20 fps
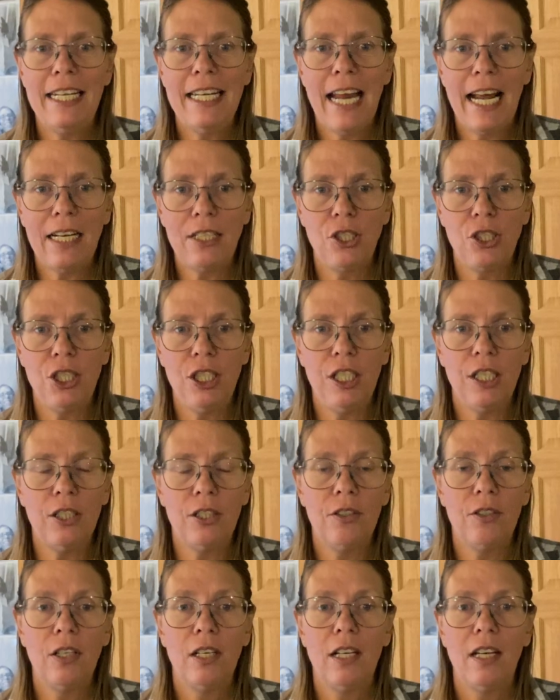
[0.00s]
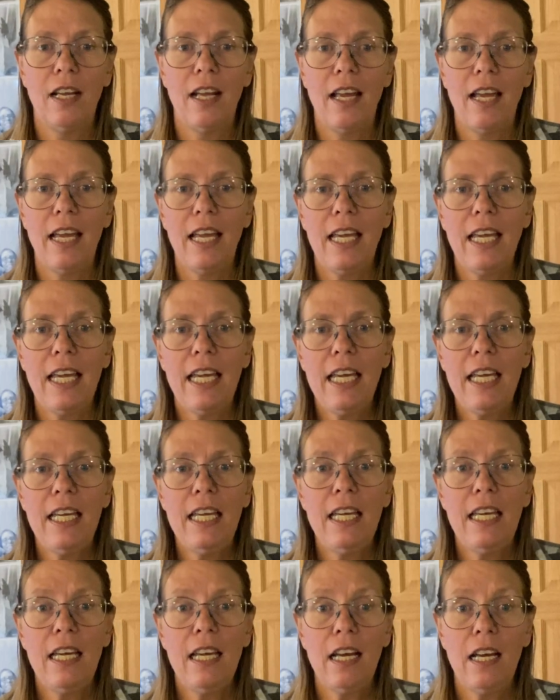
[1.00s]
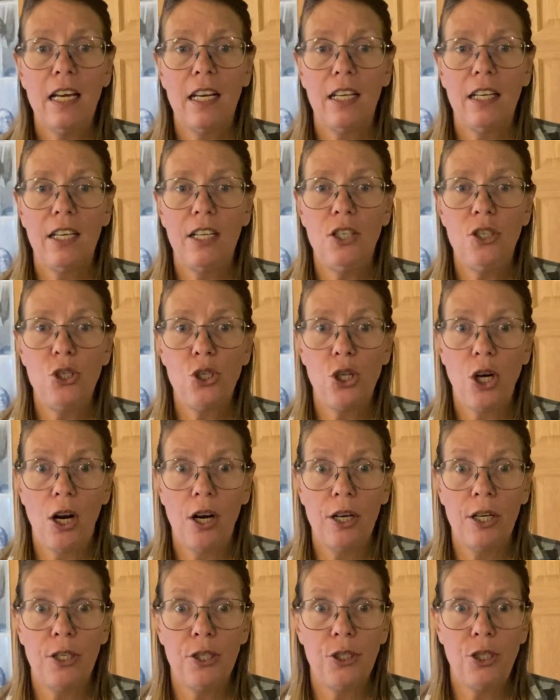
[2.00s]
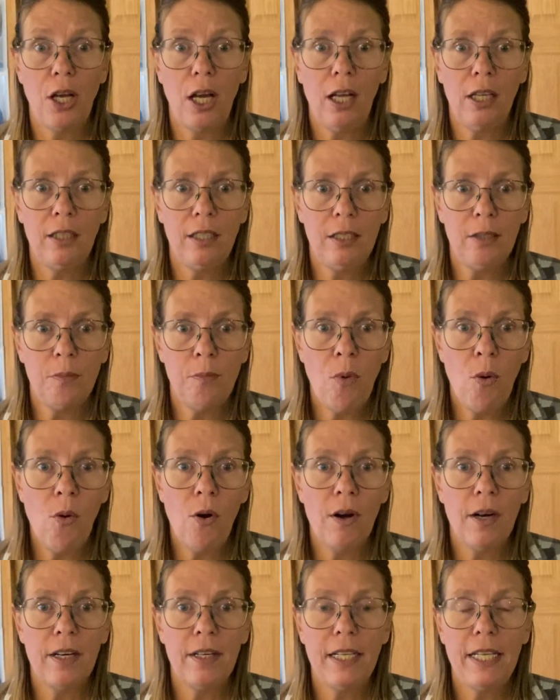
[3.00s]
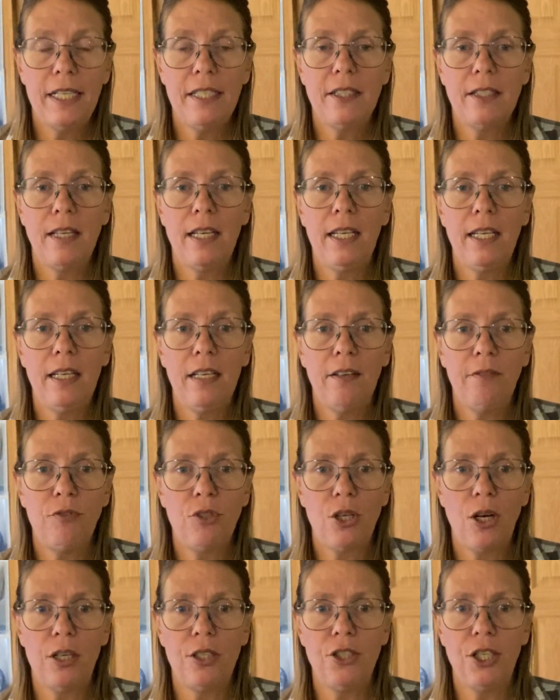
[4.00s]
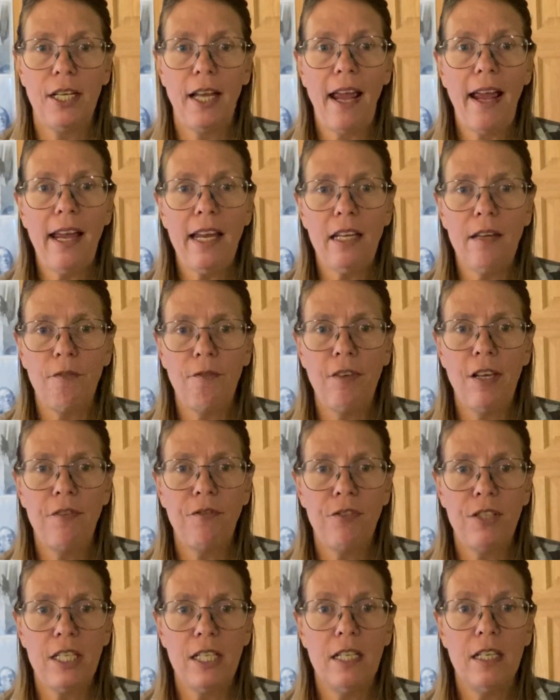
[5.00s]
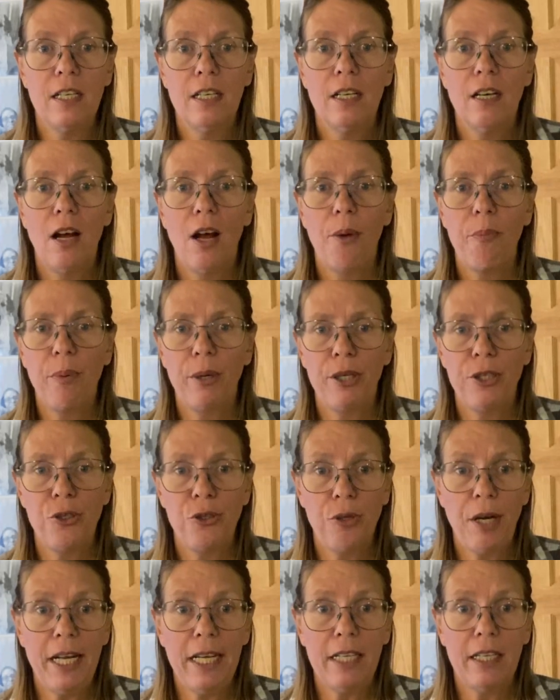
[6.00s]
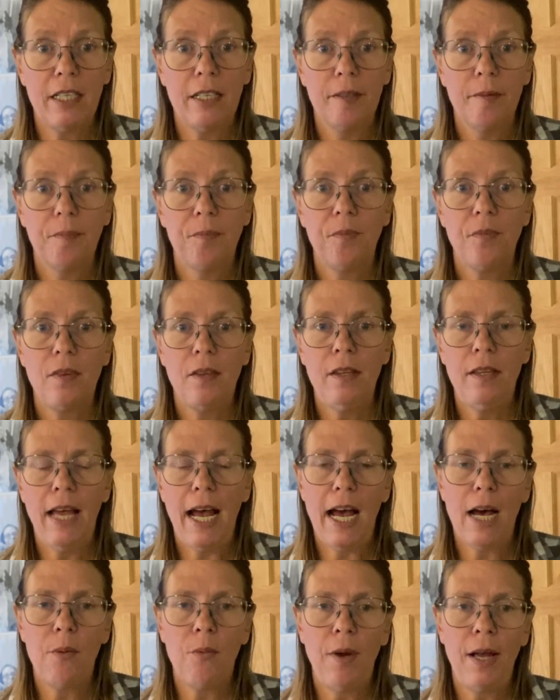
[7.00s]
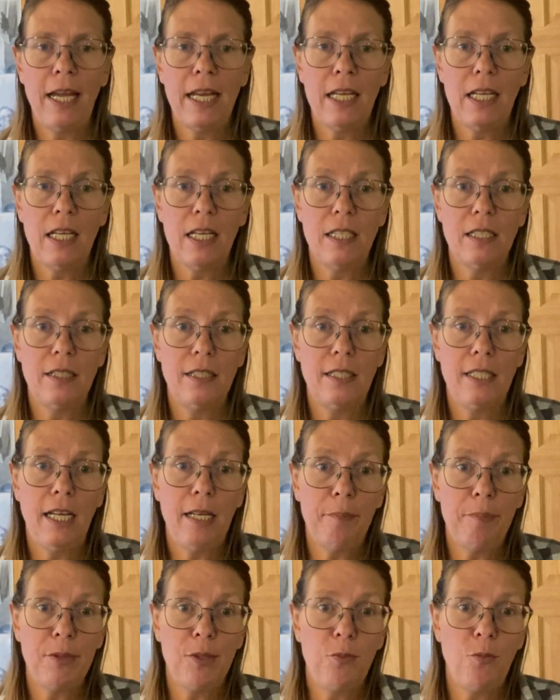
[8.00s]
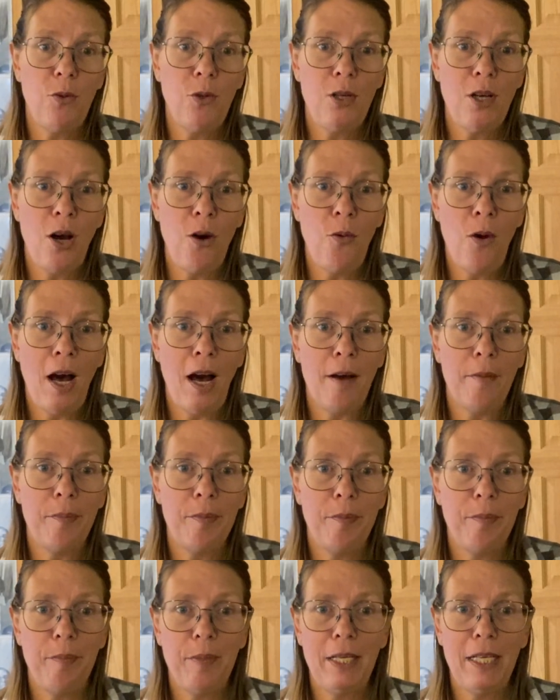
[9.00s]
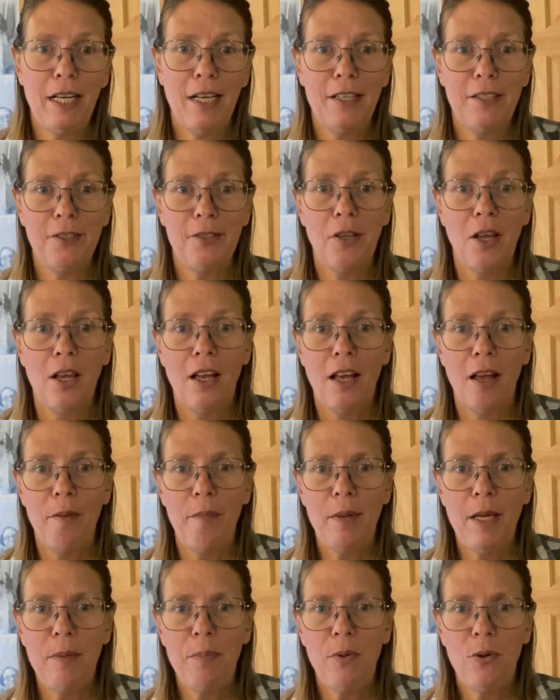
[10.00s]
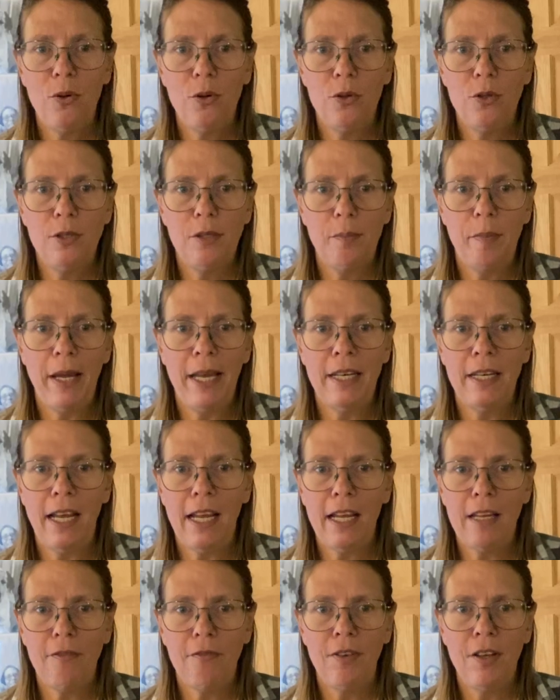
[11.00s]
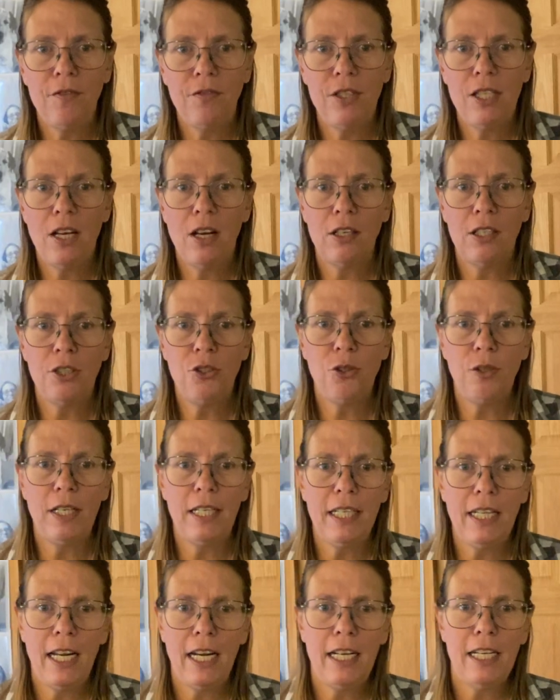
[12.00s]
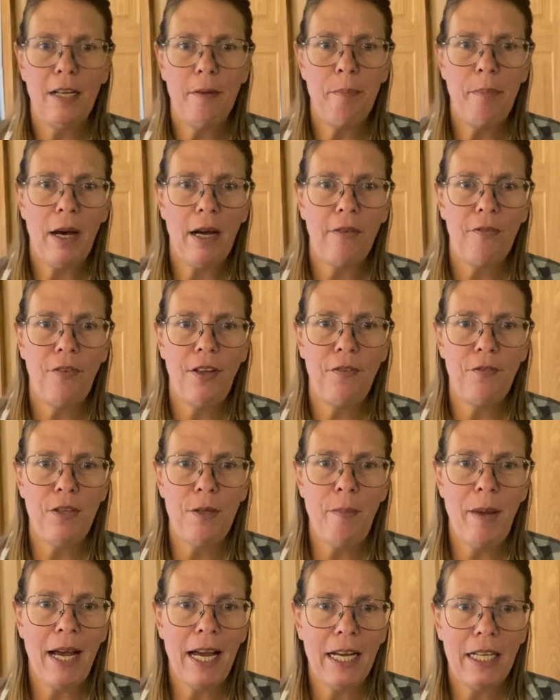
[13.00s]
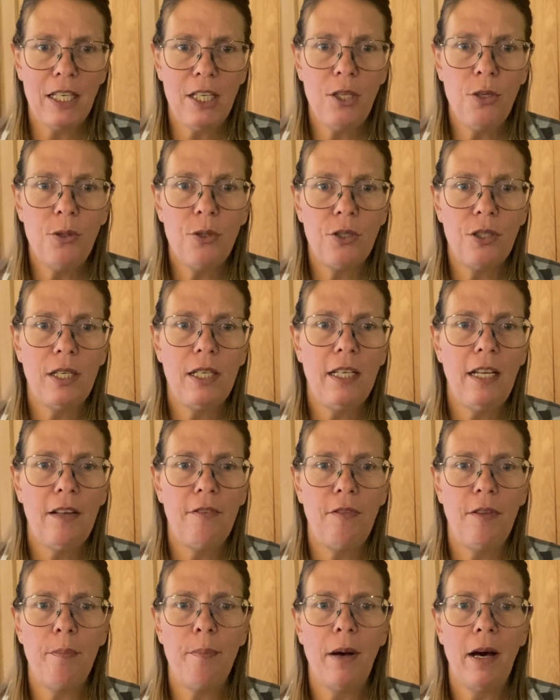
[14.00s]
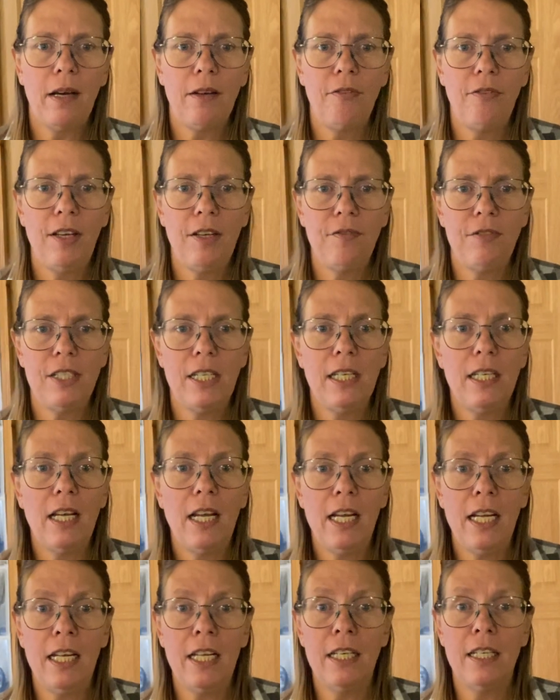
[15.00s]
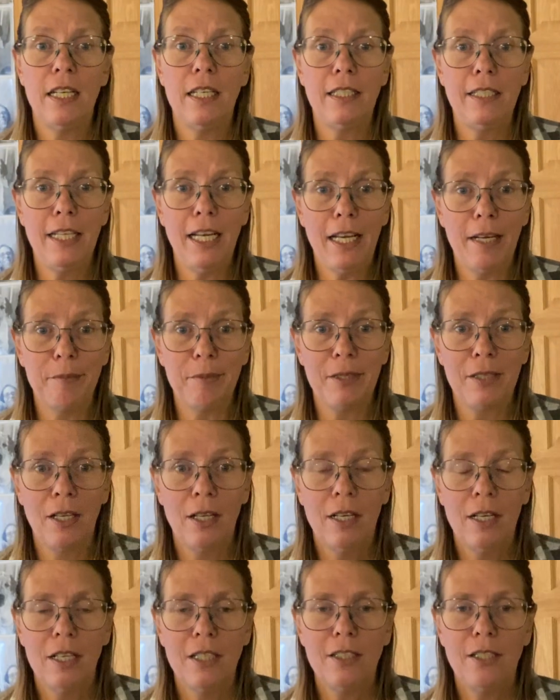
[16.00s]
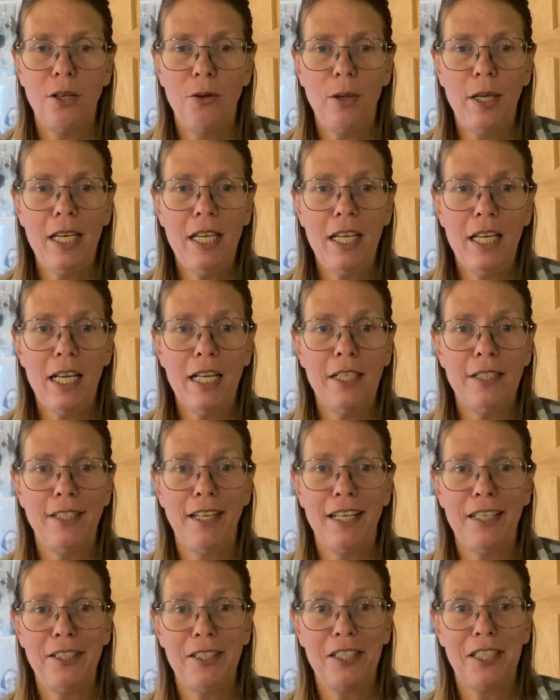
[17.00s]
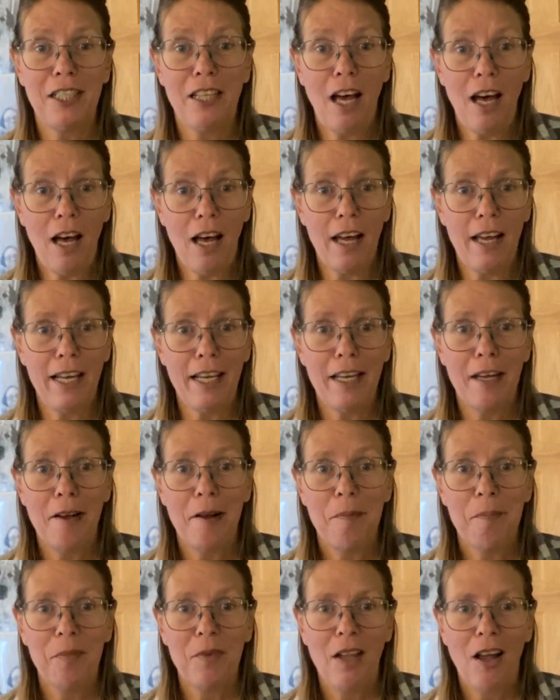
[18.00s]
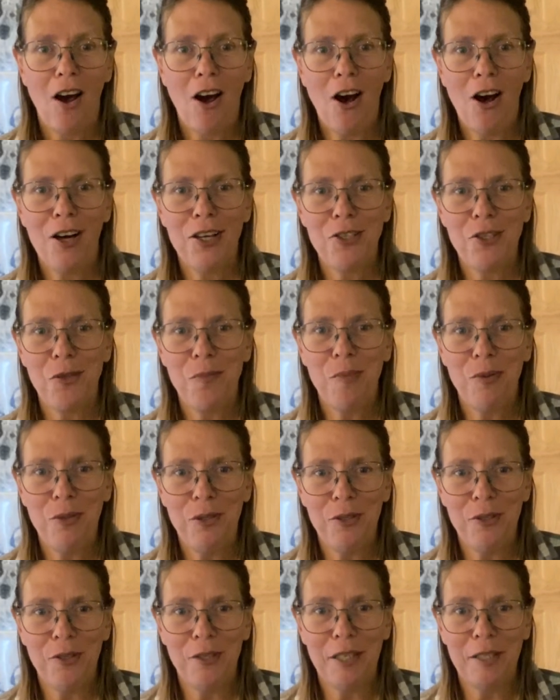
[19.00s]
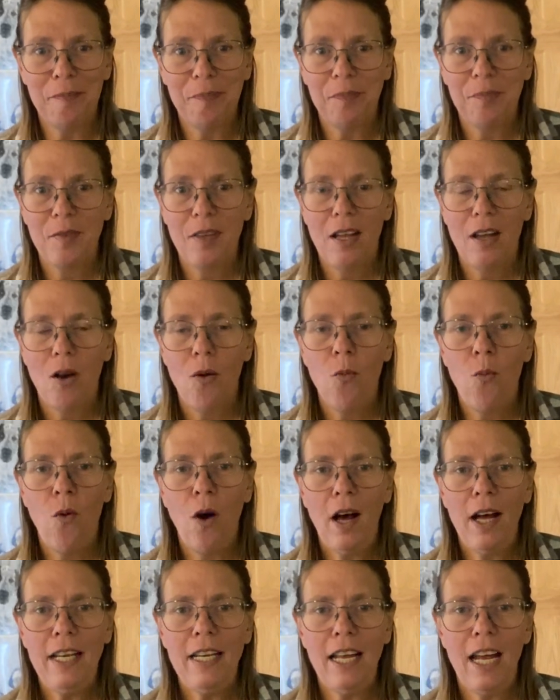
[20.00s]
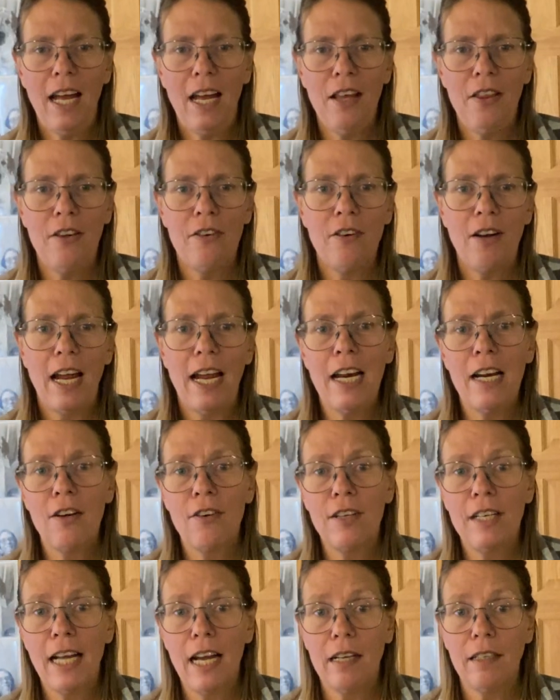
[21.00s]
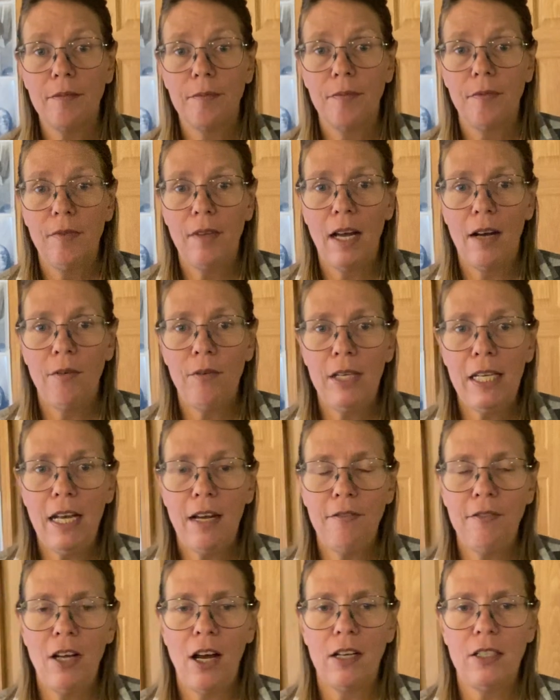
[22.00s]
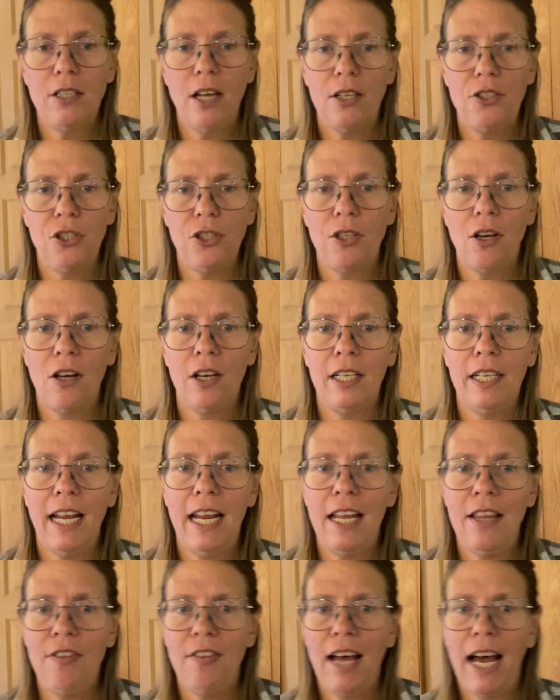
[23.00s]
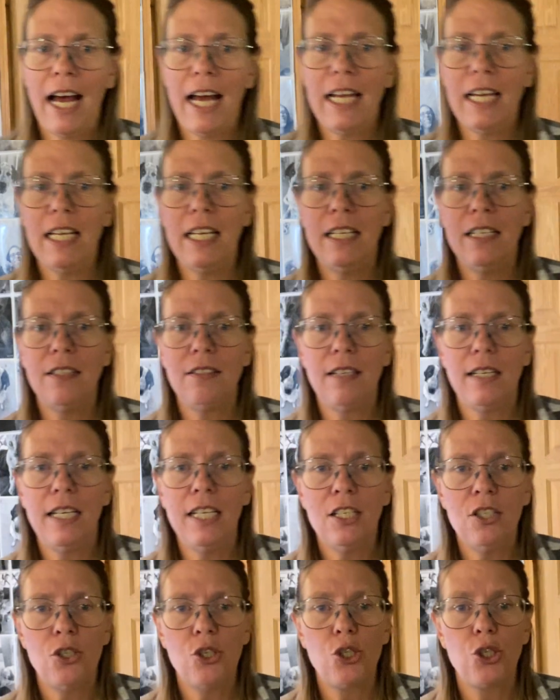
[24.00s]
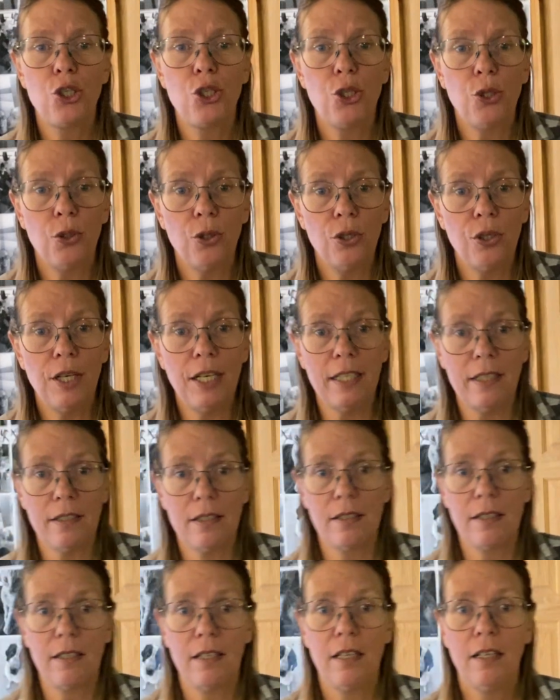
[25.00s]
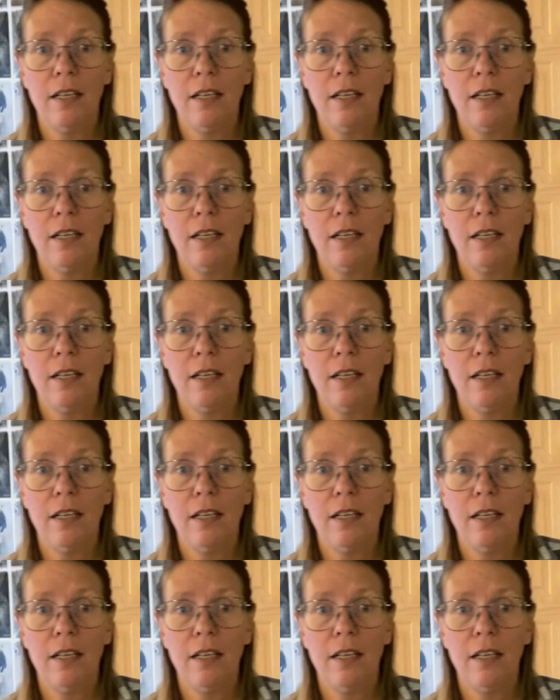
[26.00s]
next year, he can charge a little more. He's thinking of charging $8.50 per drink. That way his tips will go up, because people who spend $8.50 on a drink getting $1.50 back usually give the $1.50 in tips. So he is a sly entrepreneur. One other area that we have not touched on, and that is insurance